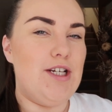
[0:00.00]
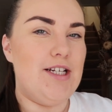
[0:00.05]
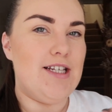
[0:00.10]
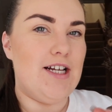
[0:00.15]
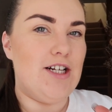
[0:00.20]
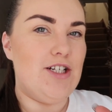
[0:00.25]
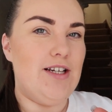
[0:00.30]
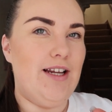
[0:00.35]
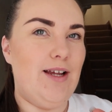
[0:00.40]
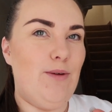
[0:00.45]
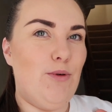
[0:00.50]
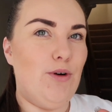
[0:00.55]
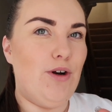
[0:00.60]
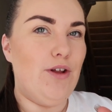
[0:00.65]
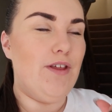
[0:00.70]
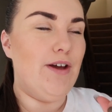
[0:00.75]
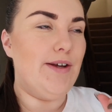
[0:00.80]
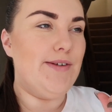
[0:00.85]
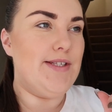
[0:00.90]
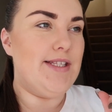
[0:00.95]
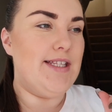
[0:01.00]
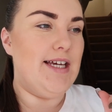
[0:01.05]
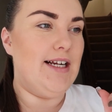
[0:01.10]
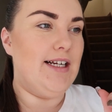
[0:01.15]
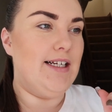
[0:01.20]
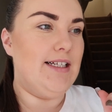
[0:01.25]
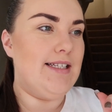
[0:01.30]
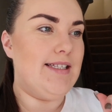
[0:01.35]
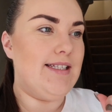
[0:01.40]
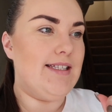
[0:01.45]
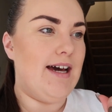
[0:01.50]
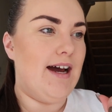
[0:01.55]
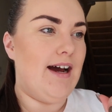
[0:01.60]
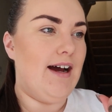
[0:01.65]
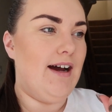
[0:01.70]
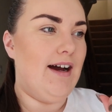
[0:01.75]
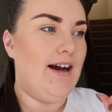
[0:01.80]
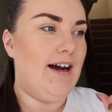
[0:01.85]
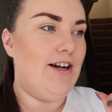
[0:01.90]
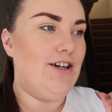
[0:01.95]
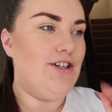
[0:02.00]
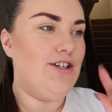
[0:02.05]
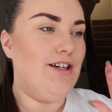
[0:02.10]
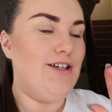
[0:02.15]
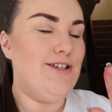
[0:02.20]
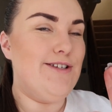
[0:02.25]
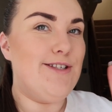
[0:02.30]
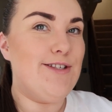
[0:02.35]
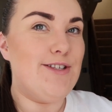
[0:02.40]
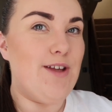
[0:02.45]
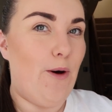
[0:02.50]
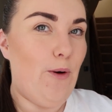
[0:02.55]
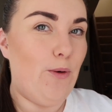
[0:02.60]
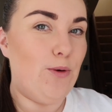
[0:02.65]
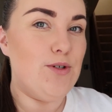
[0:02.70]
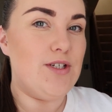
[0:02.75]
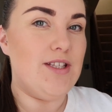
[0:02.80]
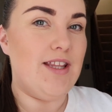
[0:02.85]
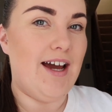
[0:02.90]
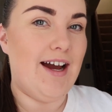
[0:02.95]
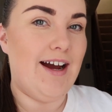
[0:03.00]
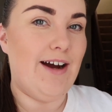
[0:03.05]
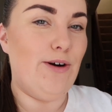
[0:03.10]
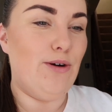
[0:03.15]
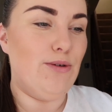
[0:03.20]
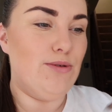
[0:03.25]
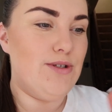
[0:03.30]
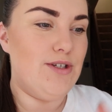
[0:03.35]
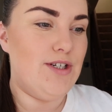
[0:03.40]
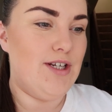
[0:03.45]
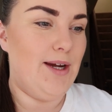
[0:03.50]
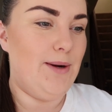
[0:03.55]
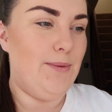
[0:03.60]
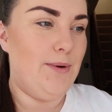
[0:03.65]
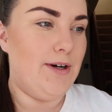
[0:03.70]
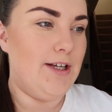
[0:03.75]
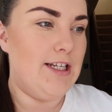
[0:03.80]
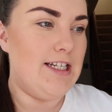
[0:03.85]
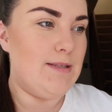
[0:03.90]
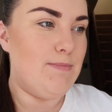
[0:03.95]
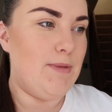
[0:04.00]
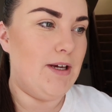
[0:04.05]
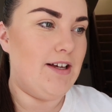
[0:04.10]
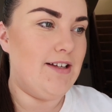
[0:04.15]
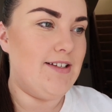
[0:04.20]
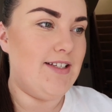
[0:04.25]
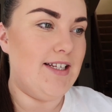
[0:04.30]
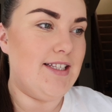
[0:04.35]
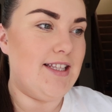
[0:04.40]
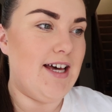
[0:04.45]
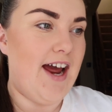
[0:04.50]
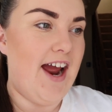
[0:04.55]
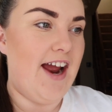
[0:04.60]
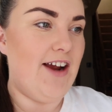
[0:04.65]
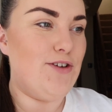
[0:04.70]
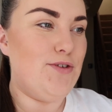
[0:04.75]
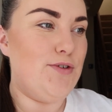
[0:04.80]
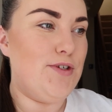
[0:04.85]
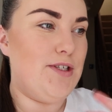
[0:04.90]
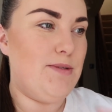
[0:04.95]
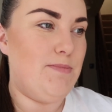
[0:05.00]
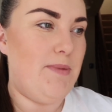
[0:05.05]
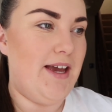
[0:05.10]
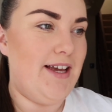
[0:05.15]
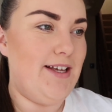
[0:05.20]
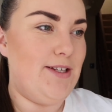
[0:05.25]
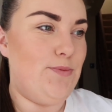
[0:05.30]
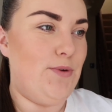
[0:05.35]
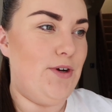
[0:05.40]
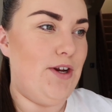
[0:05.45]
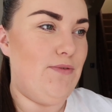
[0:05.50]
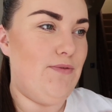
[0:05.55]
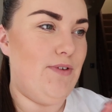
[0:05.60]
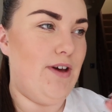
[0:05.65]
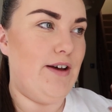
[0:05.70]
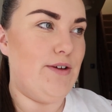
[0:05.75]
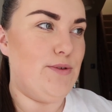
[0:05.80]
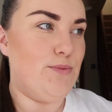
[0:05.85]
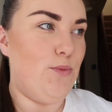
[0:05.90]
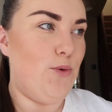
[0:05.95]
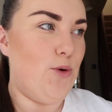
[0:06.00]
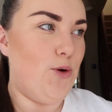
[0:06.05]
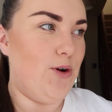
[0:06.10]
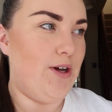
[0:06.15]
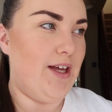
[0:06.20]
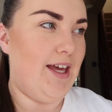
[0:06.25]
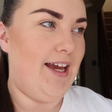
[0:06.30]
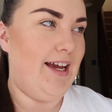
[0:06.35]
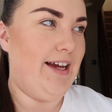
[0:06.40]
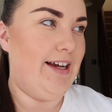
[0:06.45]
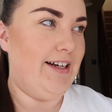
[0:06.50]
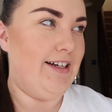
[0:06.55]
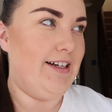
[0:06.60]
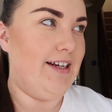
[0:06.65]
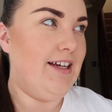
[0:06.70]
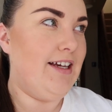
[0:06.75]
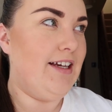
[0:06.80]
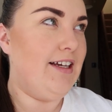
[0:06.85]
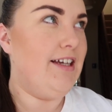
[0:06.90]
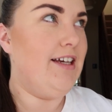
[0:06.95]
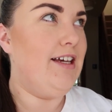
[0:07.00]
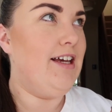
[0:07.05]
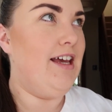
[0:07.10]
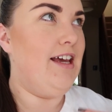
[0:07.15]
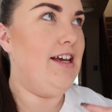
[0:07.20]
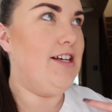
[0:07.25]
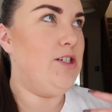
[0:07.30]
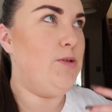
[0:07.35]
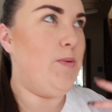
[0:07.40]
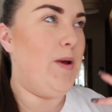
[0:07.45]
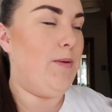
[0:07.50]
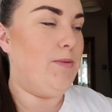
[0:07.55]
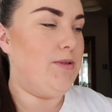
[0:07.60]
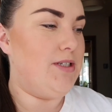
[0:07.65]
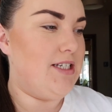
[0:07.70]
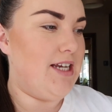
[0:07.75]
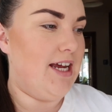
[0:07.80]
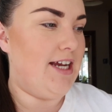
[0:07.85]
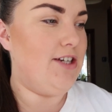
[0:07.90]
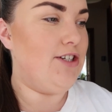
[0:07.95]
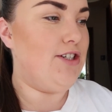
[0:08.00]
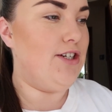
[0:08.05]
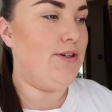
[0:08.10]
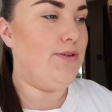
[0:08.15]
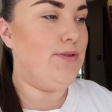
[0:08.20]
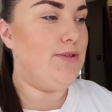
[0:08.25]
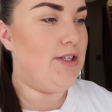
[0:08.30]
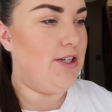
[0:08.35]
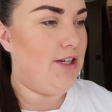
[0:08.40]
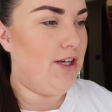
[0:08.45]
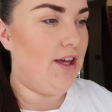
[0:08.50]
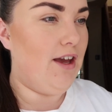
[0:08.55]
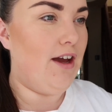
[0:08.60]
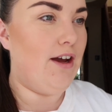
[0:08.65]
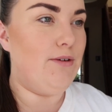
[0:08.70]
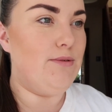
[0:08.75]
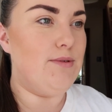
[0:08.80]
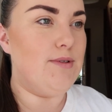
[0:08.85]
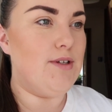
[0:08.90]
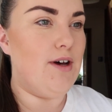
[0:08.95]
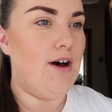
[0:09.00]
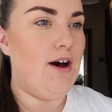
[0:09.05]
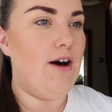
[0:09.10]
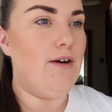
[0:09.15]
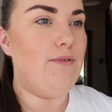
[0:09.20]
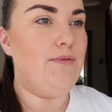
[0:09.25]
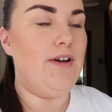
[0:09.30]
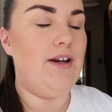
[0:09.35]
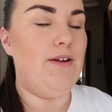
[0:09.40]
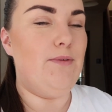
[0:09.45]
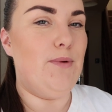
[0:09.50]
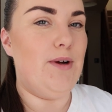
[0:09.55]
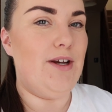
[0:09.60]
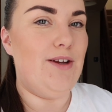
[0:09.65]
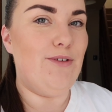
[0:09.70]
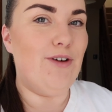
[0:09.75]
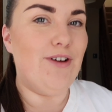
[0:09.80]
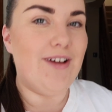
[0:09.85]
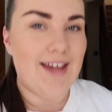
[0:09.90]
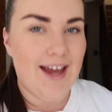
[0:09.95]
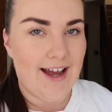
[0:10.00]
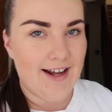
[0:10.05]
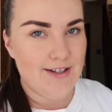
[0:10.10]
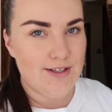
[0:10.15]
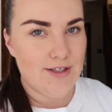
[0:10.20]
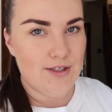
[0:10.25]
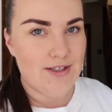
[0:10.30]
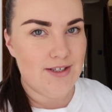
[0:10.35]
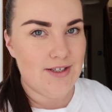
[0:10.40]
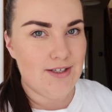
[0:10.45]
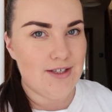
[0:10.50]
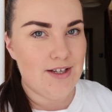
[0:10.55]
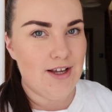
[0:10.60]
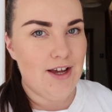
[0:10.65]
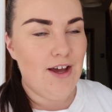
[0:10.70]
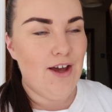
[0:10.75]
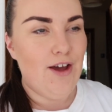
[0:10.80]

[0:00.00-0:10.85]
is actually one of those things that actually sold the house to us, because it's that extra space when you first walk in to be able to take shoes and your coats off, and if when you've got guests